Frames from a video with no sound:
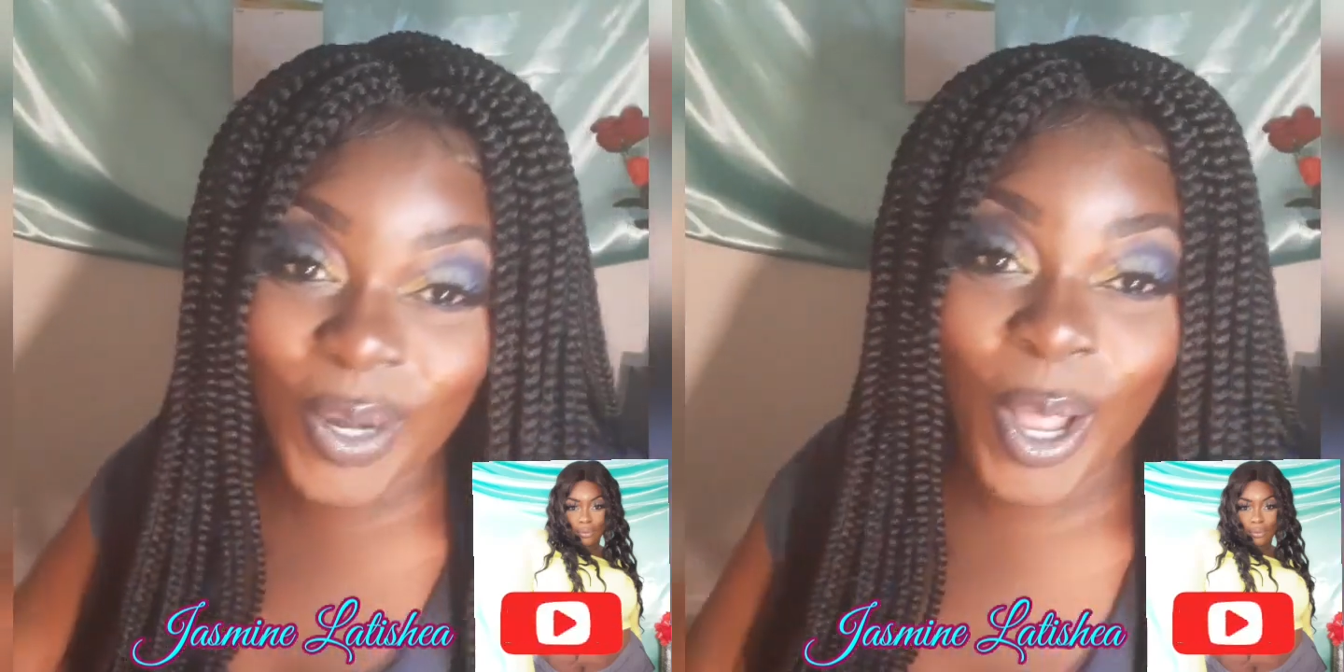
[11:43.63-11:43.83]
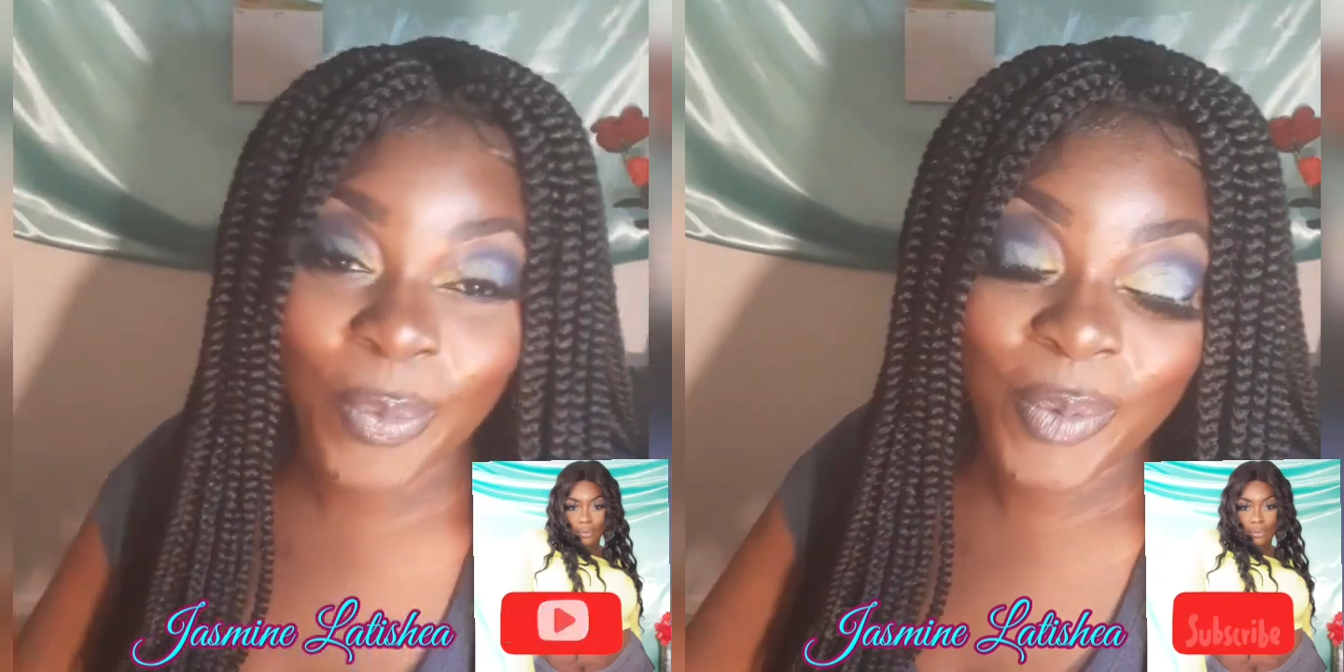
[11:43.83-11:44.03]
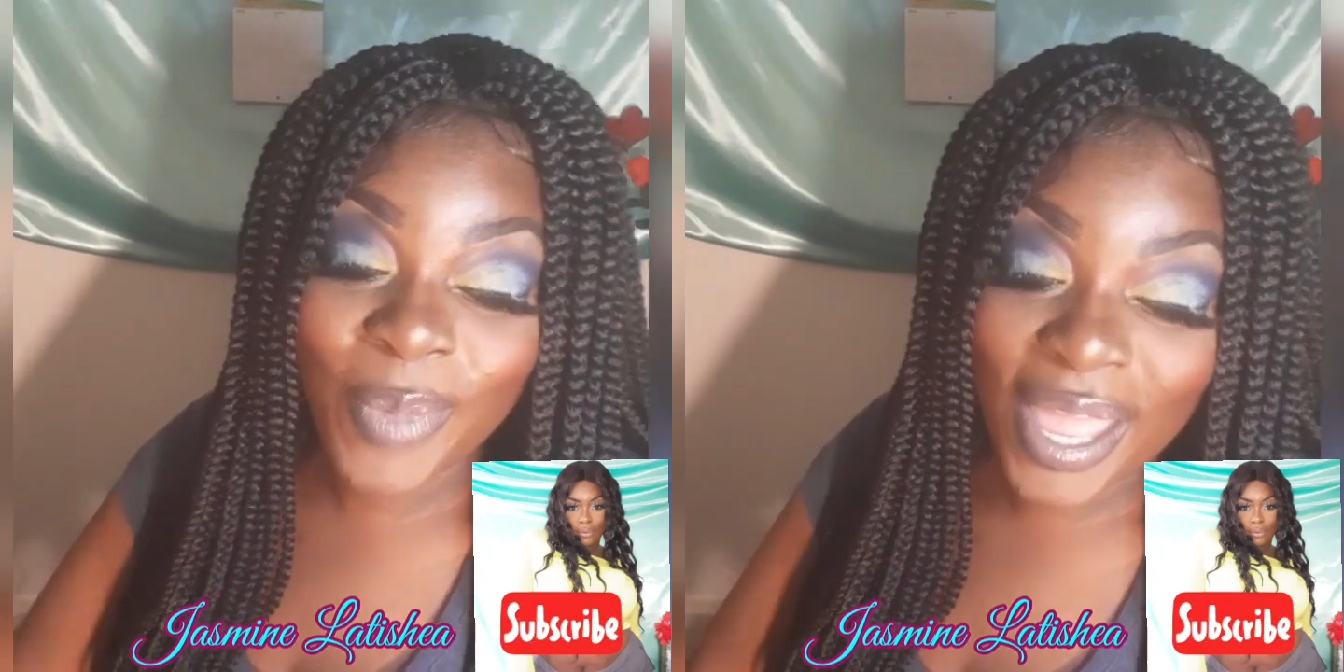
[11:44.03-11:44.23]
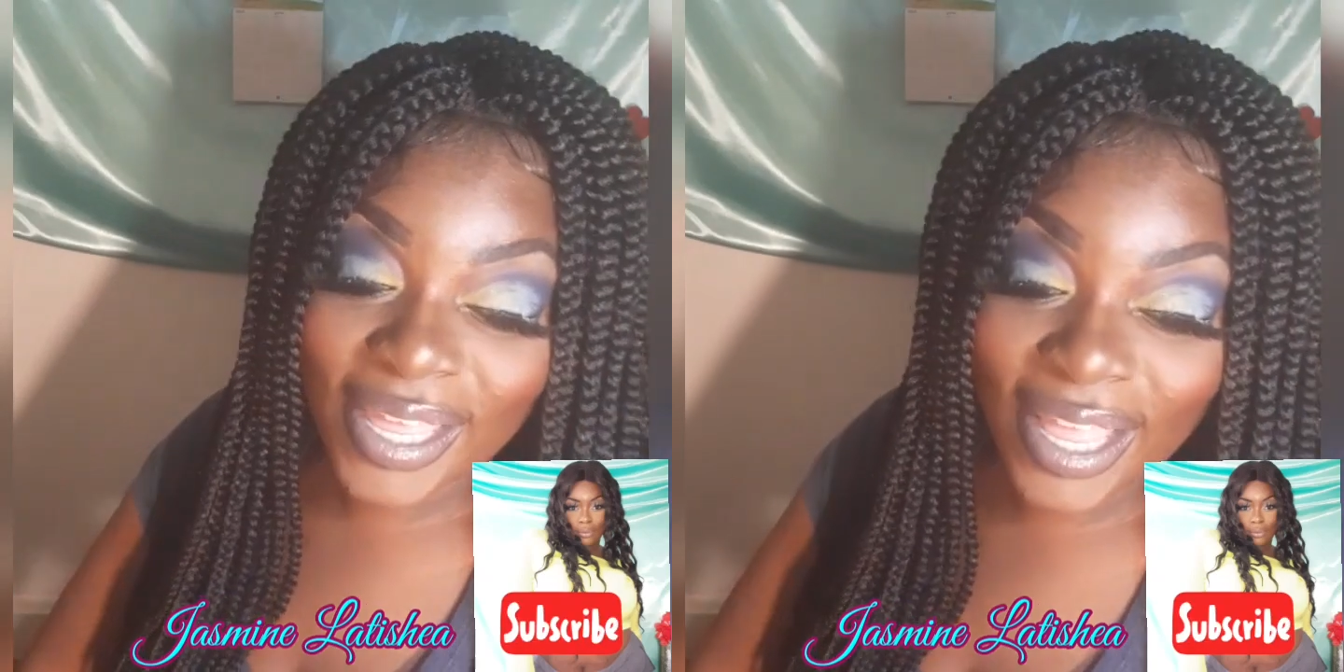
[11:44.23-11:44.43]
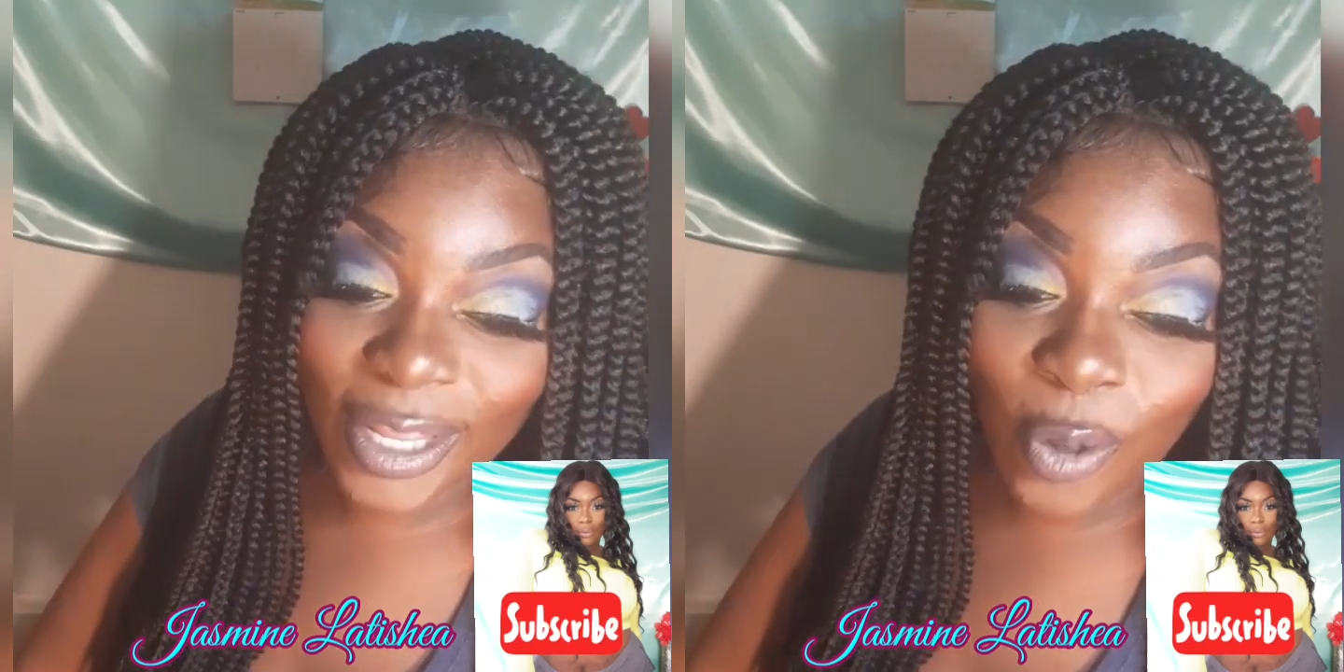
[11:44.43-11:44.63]
I'll be back.
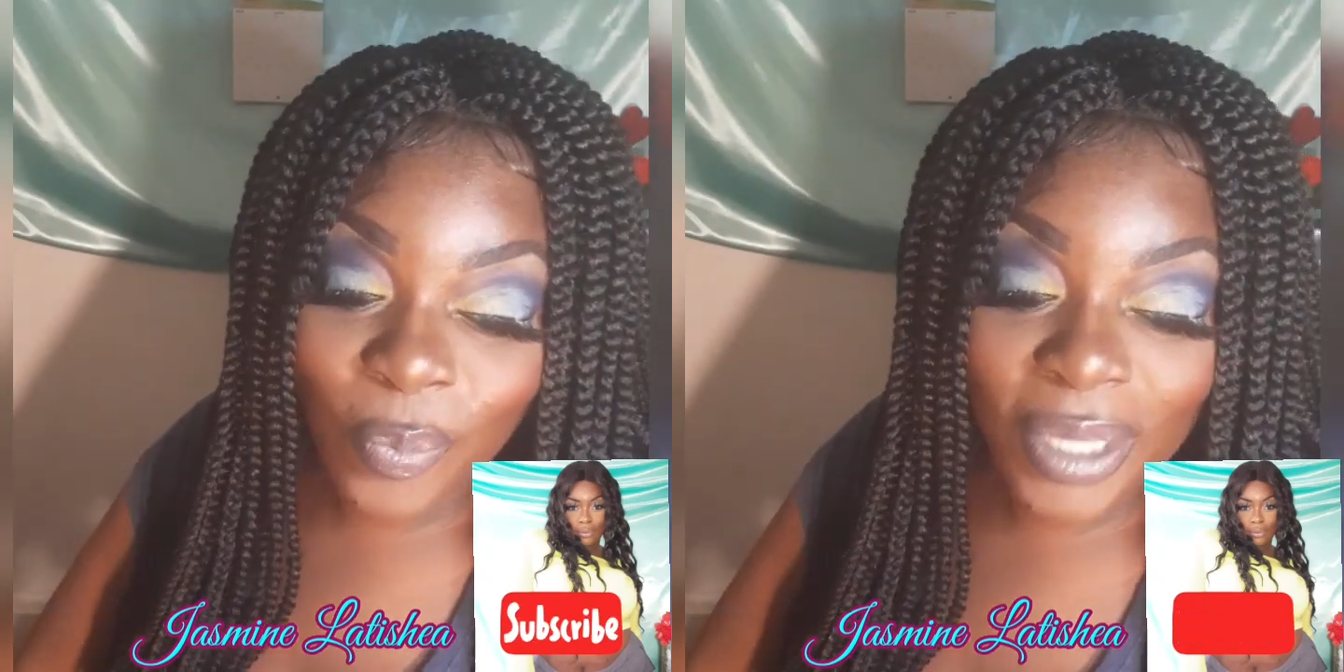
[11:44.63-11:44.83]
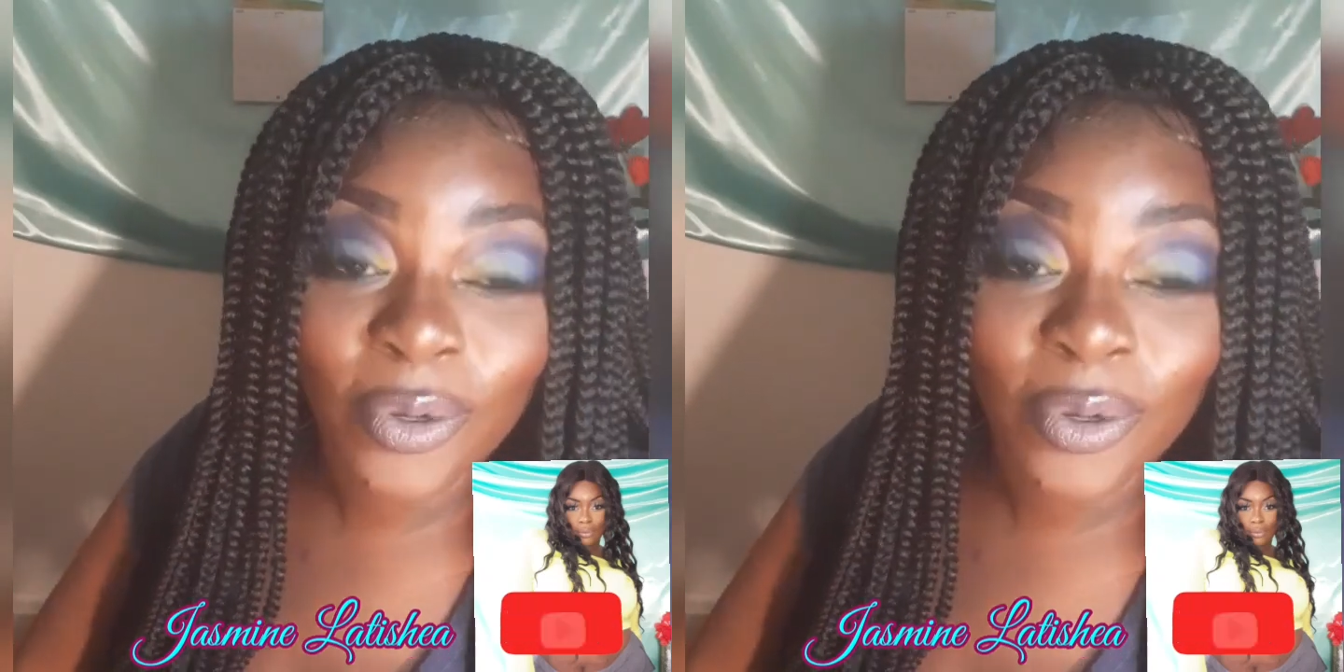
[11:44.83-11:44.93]
I ain't gonna make